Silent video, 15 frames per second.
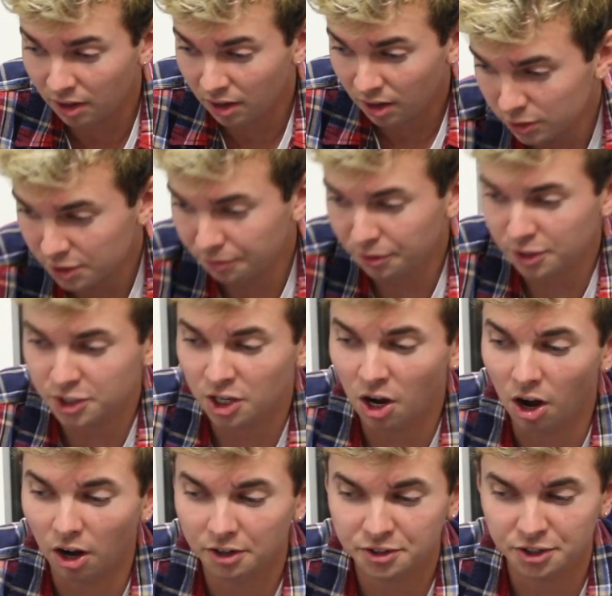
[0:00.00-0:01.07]
What's the first
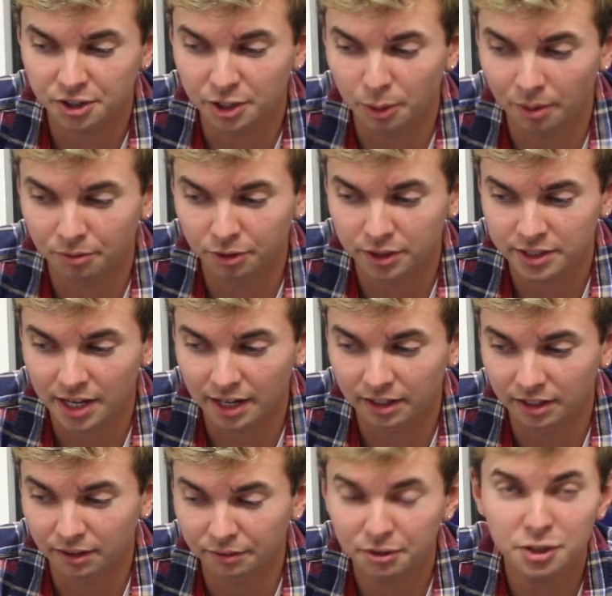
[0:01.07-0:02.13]
concert you ever
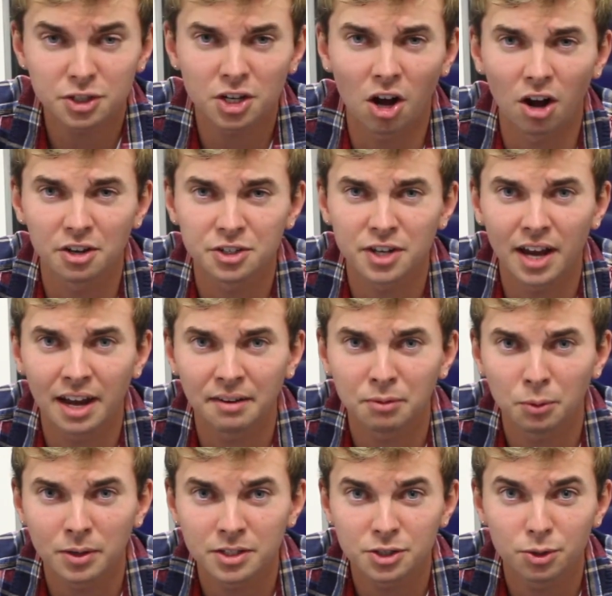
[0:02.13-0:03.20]
attended? The first concert I
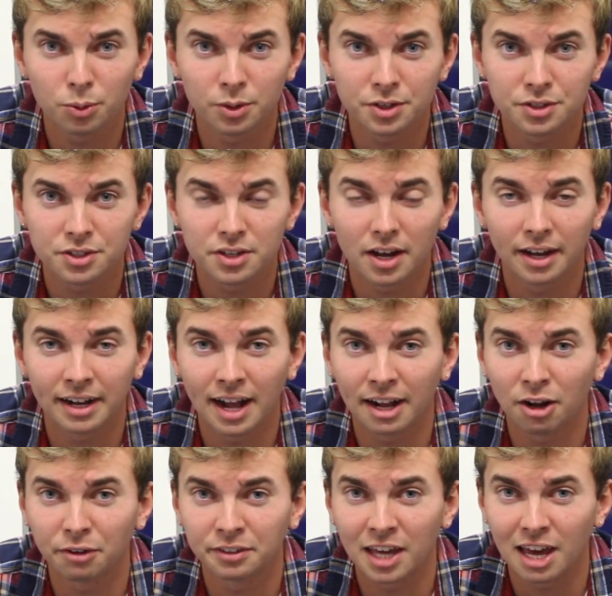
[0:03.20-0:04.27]
ever went to was a guy
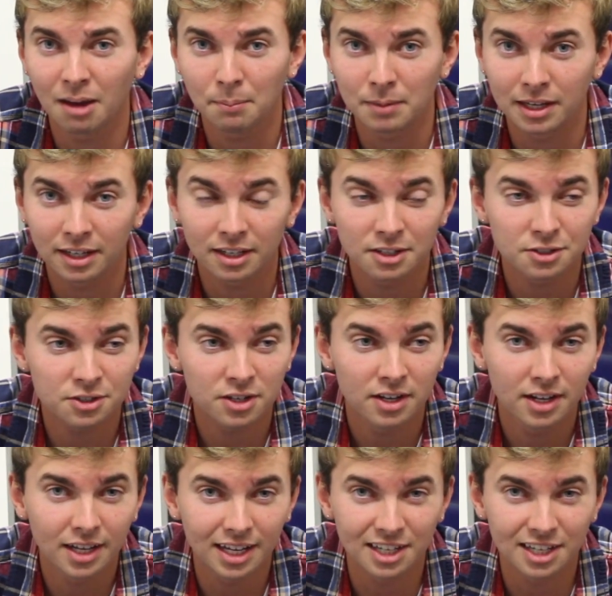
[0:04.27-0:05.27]
called Cam Meekins.